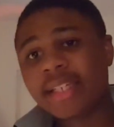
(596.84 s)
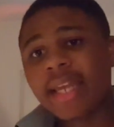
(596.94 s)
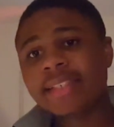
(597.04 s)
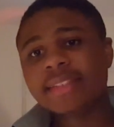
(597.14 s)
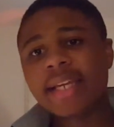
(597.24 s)

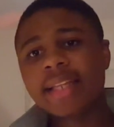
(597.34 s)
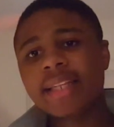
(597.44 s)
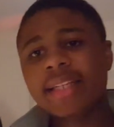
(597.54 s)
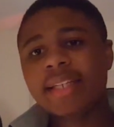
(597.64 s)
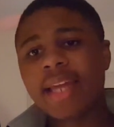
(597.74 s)
clean the
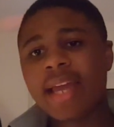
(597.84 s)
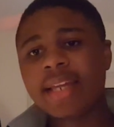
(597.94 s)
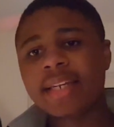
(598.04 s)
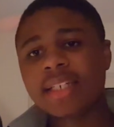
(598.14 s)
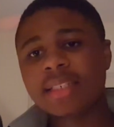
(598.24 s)
cage
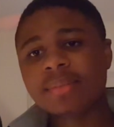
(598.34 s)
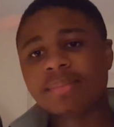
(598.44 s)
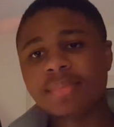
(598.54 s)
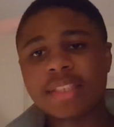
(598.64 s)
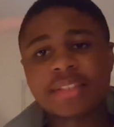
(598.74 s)
daily, and
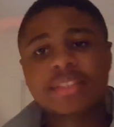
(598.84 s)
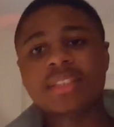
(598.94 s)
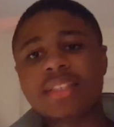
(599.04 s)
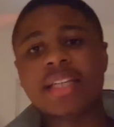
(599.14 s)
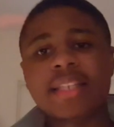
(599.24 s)

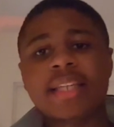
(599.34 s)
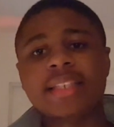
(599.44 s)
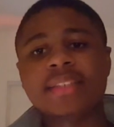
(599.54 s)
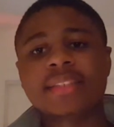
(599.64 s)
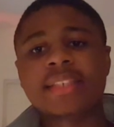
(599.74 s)

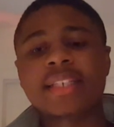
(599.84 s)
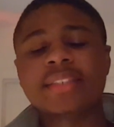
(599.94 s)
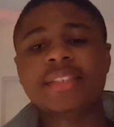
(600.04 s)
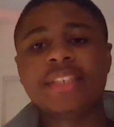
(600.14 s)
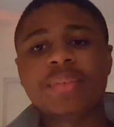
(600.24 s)
then
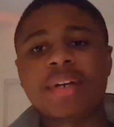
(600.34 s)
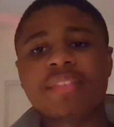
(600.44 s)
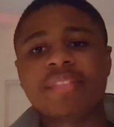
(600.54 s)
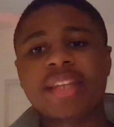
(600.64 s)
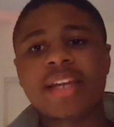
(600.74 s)
just
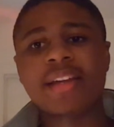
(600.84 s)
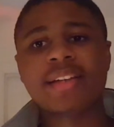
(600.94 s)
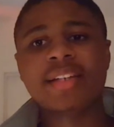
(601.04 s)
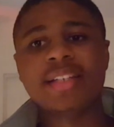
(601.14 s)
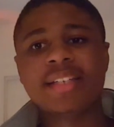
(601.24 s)
continue on from
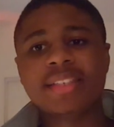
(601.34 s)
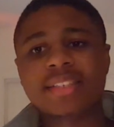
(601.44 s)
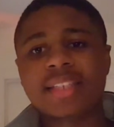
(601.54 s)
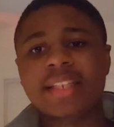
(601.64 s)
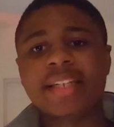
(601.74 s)
there.
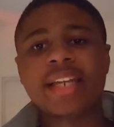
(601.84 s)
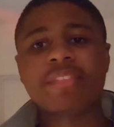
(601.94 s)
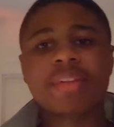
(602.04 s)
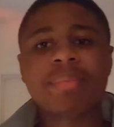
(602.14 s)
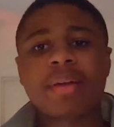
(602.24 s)

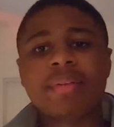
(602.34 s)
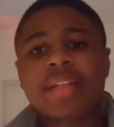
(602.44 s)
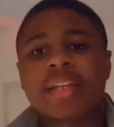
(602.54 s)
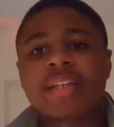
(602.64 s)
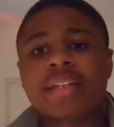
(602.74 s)
Clean every
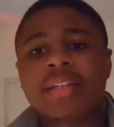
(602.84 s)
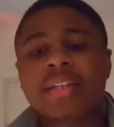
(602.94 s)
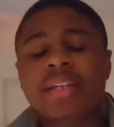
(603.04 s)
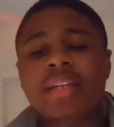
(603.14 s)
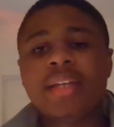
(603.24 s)
probably
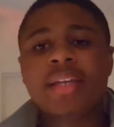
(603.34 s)
like